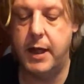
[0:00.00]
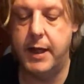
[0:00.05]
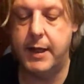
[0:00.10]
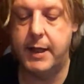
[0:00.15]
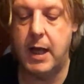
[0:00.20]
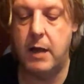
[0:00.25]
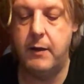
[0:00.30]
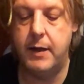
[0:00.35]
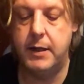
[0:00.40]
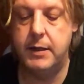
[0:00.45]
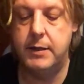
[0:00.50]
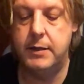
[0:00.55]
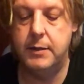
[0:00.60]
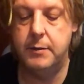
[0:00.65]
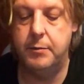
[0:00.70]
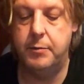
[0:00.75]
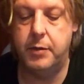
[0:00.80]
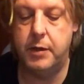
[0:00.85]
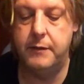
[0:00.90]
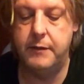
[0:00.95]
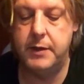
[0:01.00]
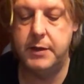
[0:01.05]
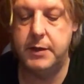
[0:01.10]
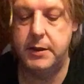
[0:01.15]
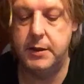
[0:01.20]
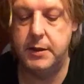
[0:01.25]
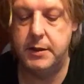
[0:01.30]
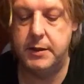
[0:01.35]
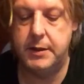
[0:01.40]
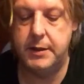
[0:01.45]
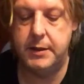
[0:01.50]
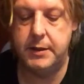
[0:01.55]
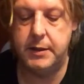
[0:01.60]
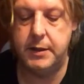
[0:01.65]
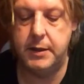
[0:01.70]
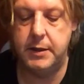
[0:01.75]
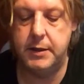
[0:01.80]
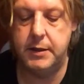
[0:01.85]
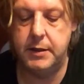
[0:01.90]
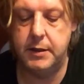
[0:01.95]
like going to brothers and
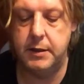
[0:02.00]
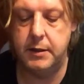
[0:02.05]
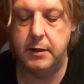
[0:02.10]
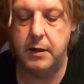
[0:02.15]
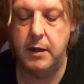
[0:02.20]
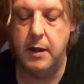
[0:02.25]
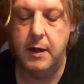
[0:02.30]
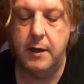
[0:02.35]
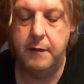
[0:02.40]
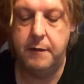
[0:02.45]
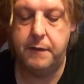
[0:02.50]
sisters and